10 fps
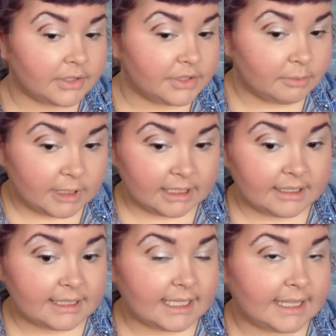So more or
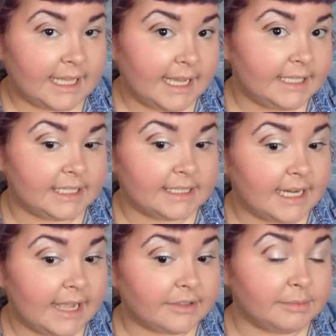less like that. It doesn't
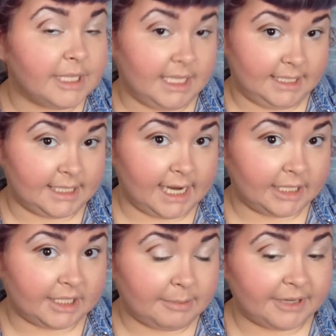have to be
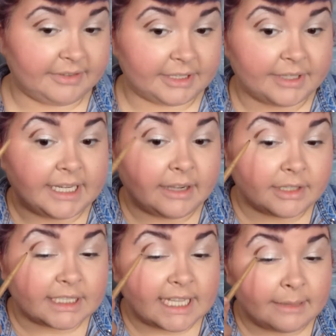entirely perfect right now
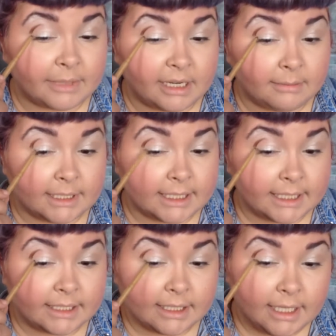because I am going to blend
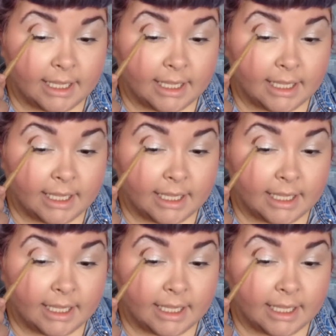it.